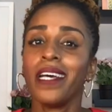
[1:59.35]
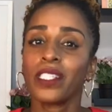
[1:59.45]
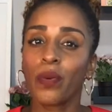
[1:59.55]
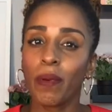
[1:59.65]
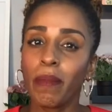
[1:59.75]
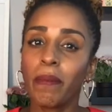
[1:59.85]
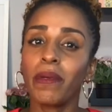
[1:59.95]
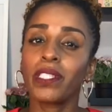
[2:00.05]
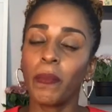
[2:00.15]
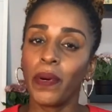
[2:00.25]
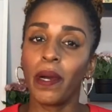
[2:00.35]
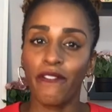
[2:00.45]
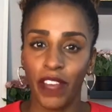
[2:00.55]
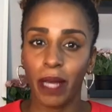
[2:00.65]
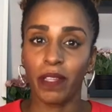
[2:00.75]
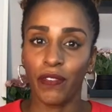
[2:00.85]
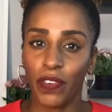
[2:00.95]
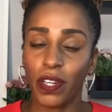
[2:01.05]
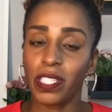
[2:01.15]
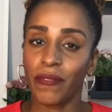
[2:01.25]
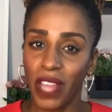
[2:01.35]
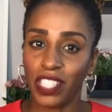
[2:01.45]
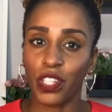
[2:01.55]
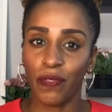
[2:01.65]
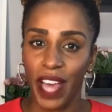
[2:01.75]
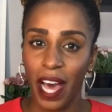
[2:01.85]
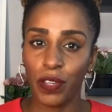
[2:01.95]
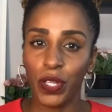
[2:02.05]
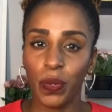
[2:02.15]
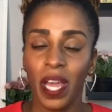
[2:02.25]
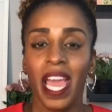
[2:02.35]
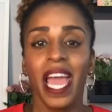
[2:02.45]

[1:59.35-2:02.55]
So remember to put family first if that's your value,